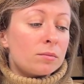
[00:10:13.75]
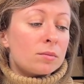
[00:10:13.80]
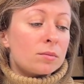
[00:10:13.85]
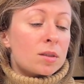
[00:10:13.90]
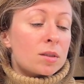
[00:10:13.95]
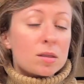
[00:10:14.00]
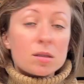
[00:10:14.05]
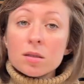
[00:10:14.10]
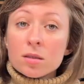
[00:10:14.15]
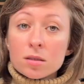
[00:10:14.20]

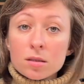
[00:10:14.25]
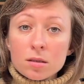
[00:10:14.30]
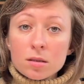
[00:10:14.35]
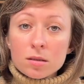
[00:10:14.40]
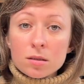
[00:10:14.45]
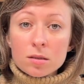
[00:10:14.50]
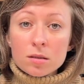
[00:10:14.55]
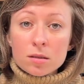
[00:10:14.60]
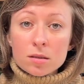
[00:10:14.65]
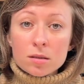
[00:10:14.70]

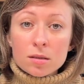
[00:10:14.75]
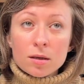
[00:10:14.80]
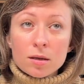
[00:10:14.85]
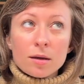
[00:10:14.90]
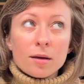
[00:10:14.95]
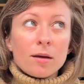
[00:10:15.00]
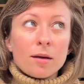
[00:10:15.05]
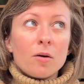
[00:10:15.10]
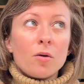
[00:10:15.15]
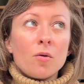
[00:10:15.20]
seasons,
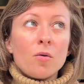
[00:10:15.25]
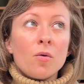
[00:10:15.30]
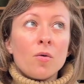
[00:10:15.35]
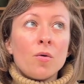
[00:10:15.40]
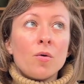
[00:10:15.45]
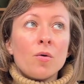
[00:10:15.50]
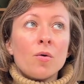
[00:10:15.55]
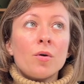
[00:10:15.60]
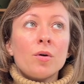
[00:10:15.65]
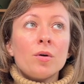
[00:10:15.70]

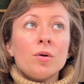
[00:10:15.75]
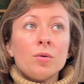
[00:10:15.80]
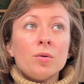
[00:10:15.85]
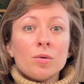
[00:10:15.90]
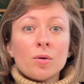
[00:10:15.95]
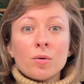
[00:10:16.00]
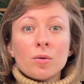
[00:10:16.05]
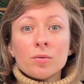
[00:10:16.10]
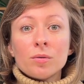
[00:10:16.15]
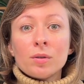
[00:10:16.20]
or you
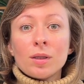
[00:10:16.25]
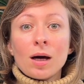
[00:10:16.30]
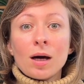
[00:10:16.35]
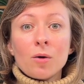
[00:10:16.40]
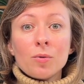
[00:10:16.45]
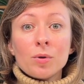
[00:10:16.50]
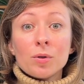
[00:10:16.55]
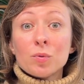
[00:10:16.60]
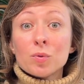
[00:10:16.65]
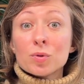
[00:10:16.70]
know, now
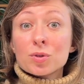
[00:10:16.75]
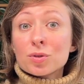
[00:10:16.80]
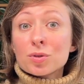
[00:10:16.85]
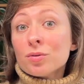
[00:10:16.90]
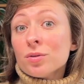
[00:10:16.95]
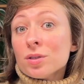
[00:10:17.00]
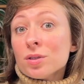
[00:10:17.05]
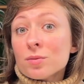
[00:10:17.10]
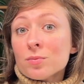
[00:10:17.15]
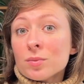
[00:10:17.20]
it was
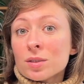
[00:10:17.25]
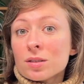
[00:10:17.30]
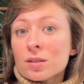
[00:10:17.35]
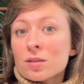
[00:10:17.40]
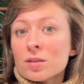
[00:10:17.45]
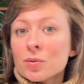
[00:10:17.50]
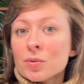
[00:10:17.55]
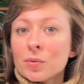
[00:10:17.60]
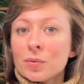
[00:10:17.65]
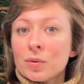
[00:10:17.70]
Christmas,
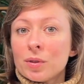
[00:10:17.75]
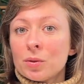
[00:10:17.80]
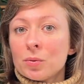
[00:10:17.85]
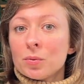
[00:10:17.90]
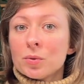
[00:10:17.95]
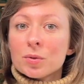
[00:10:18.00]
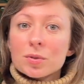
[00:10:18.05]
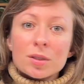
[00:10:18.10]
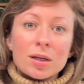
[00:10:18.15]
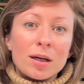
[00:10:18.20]
so it
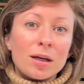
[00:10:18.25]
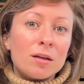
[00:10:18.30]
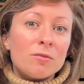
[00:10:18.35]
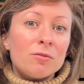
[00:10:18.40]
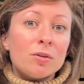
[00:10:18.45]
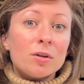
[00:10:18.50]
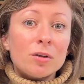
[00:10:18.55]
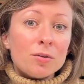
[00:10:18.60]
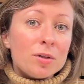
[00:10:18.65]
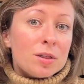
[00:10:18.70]
was kind of a
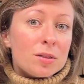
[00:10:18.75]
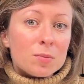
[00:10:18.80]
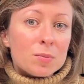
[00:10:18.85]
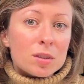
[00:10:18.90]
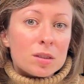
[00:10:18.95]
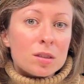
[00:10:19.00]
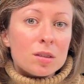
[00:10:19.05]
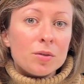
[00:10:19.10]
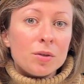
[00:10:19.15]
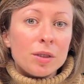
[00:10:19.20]

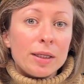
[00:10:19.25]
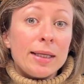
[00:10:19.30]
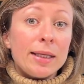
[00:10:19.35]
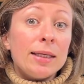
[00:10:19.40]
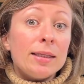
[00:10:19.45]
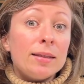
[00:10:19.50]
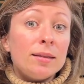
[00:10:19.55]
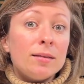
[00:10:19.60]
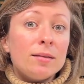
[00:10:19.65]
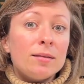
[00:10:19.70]
Christmassy
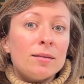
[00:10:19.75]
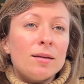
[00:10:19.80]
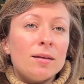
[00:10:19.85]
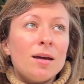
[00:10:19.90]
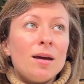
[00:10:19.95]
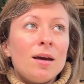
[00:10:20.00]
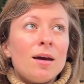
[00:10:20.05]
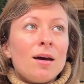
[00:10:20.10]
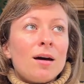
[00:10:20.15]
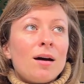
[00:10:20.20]
related,
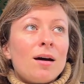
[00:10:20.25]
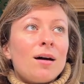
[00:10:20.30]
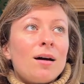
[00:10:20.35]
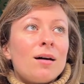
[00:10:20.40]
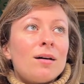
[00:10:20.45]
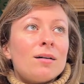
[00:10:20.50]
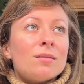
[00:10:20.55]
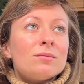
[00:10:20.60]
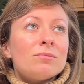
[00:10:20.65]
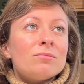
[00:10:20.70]

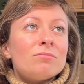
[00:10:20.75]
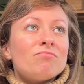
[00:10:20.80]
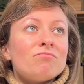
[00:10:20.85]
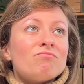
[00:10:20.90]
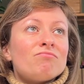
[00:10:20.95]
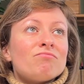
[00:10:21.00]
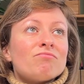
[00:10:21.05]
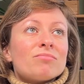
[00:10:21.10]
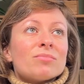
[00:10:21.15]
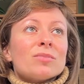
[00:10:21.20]

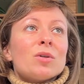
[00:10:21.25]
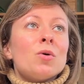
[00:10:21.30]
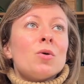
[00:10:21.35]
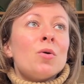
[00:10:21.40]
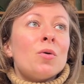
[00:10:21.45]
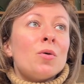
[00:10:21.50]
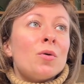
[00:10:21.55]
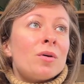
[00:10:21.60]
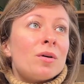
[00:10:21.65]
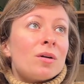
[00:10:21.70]
um,
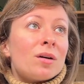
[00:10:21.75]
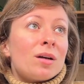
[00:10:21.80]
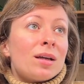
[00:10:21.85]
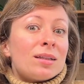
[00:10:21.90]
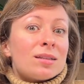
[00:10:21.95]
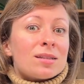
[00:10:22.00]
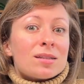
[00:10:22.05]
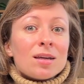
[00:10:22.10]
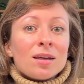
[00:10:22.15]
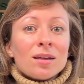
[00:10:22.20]
or
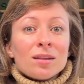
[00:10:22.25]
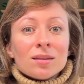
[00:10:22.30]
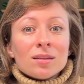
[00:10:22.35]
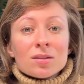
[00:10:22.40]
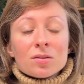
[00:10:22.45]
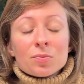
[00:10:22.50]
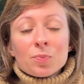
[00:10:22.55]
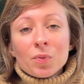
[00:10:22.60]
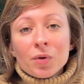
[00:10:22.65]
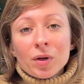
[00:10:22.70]
let's say in the
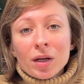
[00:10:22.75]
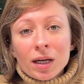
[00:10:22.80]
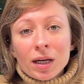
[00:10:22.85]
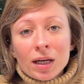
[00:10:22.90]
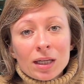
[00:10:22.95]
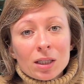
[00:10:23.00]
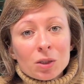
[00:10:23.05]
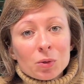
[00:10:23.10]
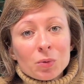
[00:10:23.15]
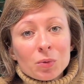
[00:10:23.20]
spring
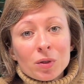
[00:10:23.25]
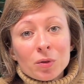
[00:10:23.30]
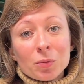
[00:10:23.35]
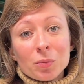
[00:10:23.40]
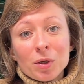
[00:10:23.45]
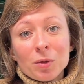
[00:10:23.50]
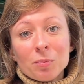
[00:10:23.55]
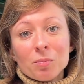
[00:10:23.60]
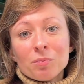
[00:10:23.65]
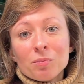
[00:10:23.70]
it will be,